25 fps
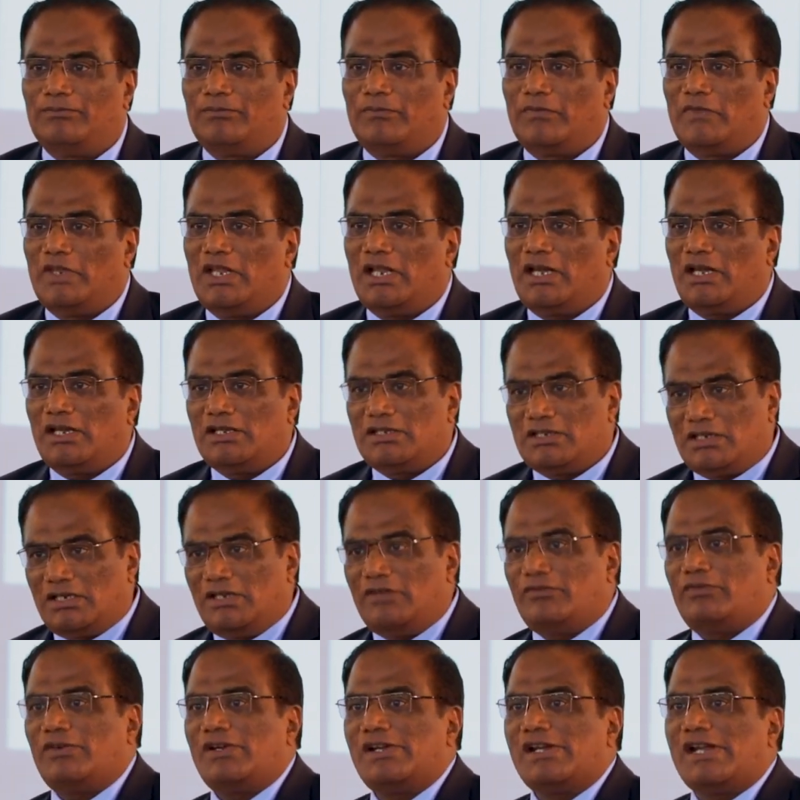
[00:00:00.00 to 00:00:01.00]
There is a
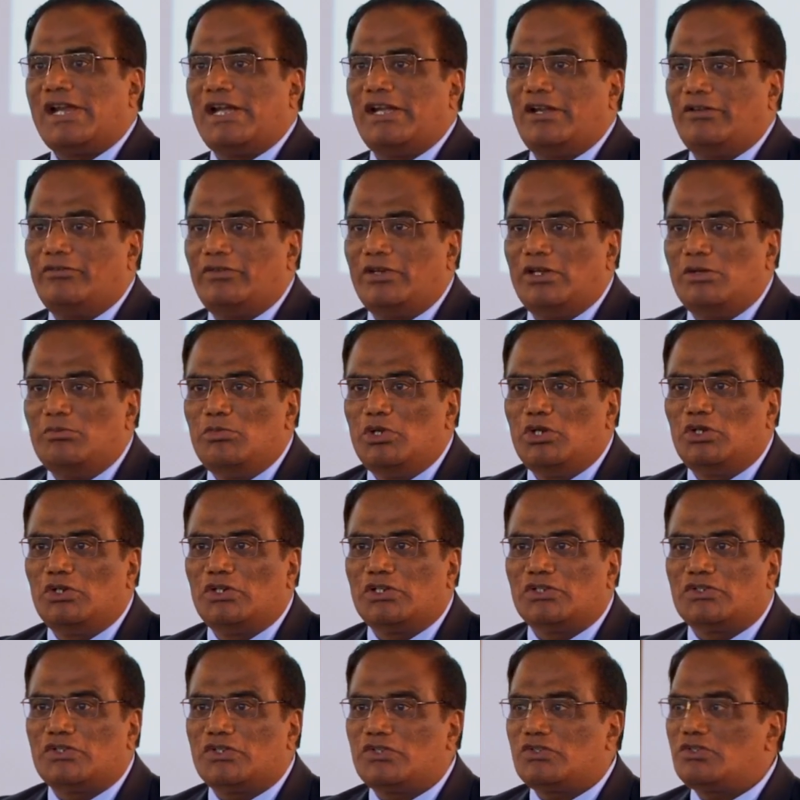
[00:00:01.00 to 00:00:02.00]
different kind of an
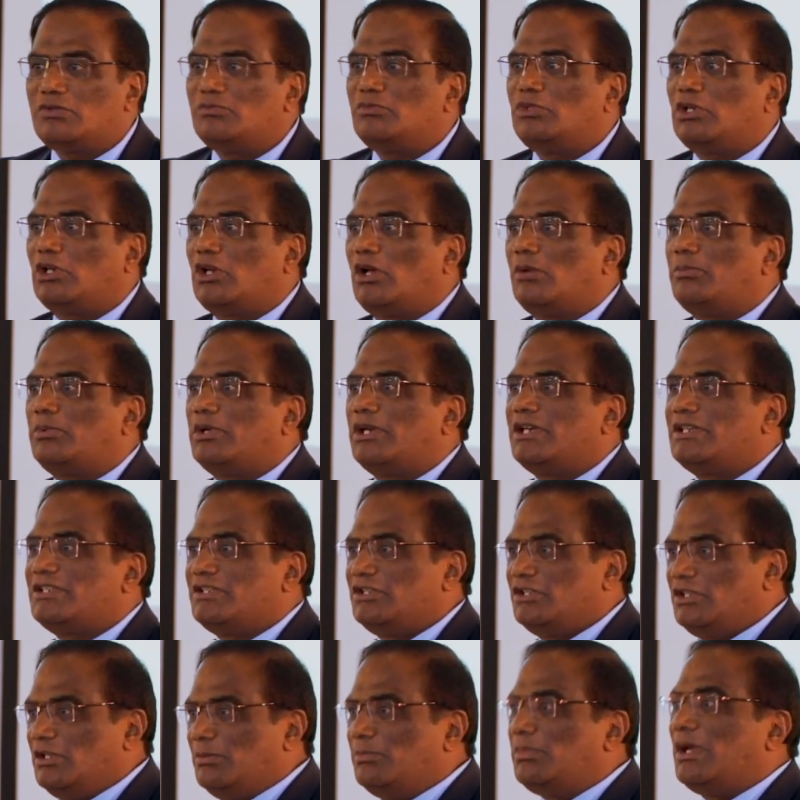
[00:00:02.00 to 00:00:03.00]
immunity system that operates
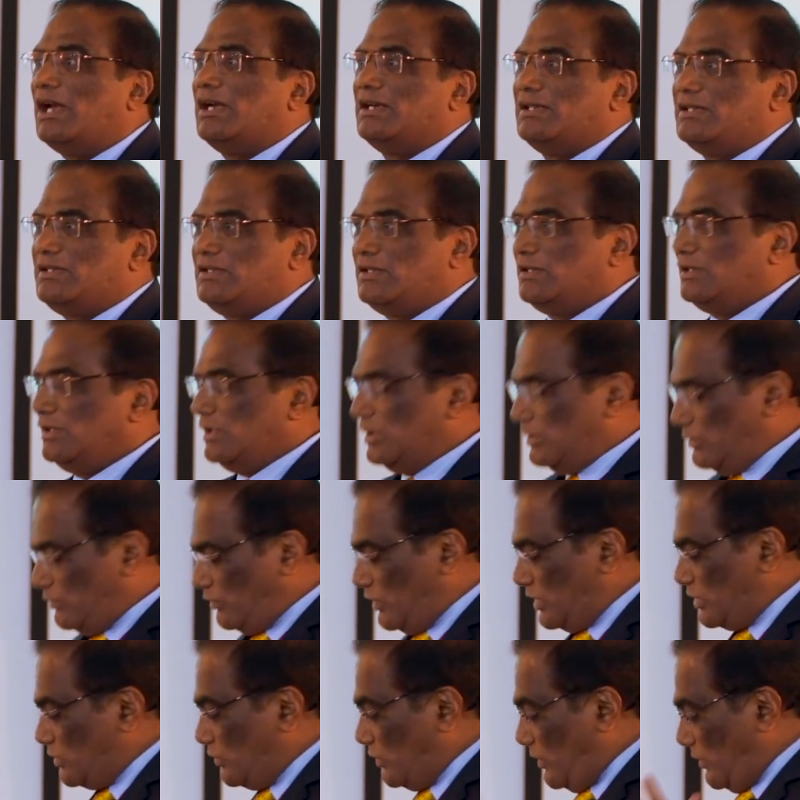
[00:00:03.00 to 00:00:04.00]
in the plants,
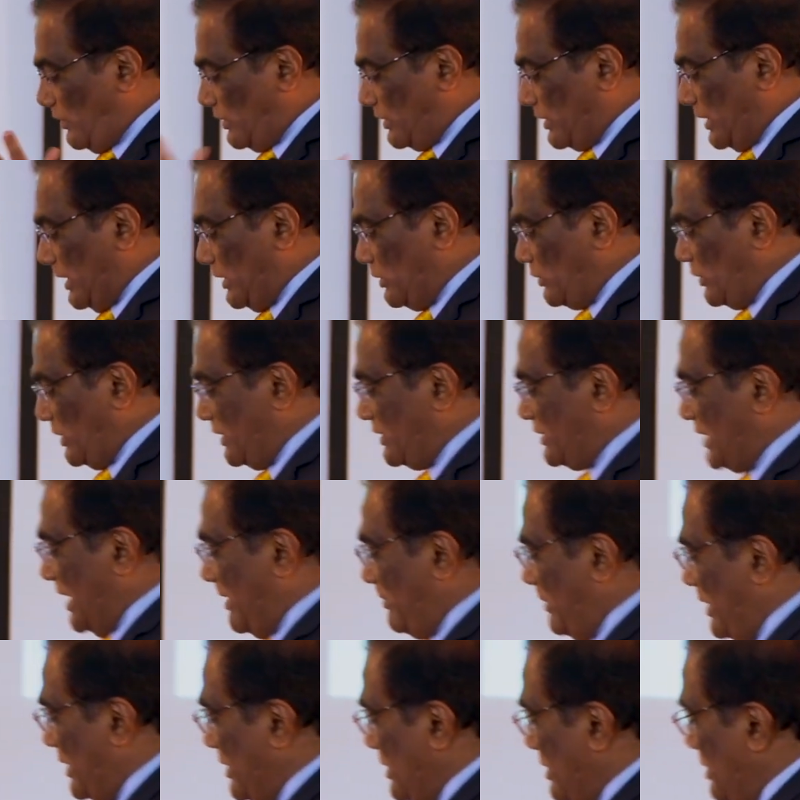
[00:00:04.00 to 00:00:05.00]
which we will try to
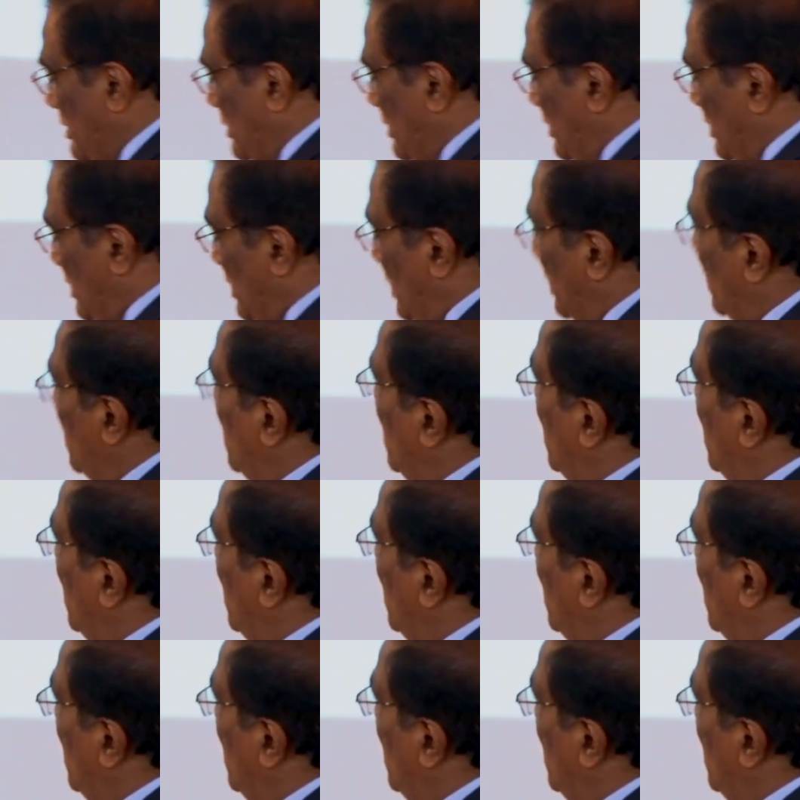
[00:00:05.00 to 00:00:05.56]
examine, and